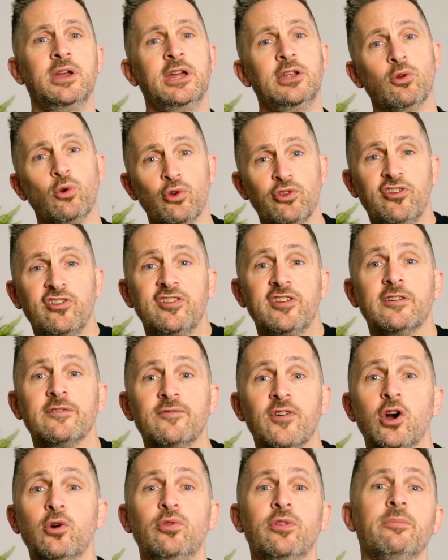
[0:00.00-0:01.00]
in order to
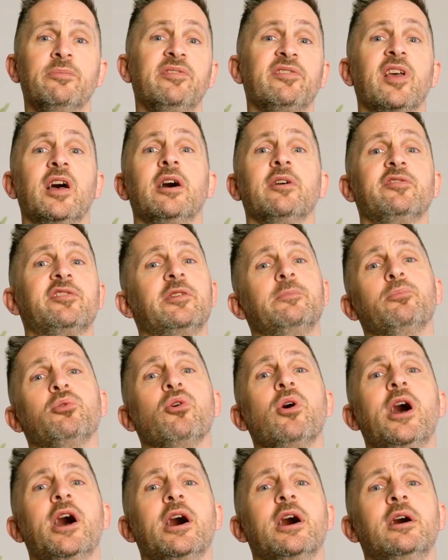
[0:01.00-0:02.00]
devote themselves to
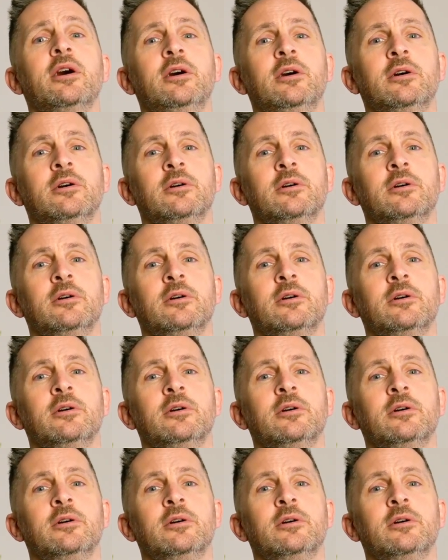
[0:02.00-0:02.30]
prayer.